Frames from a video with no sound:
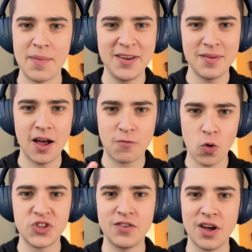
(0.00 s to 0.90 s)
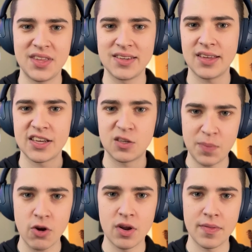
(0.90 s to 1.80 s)
I mean, of course you've got things like
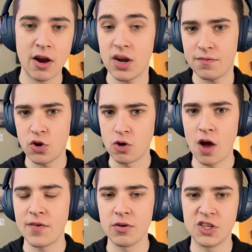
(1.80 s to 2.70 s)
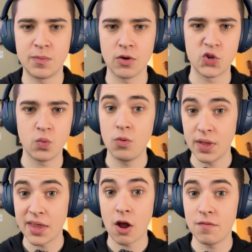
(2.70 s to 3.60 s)
spirit in there, and if you're not very spiritual,
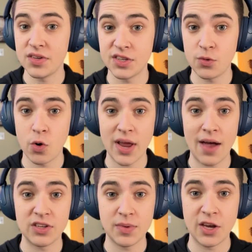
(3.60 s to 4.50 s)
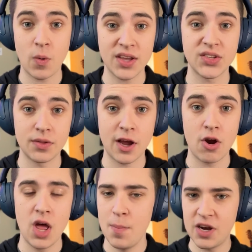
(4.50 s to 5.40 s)
well then obviously you won't have as many quests on
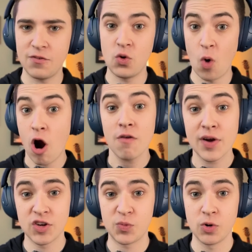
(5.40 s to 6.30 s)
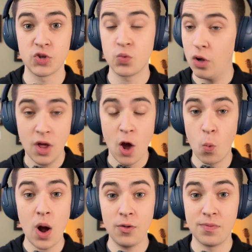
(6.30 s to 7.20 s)
there. But if you are very spiritual,
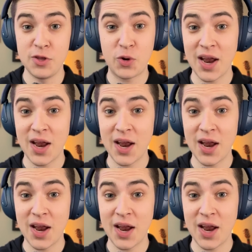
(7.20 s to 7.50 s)
well, you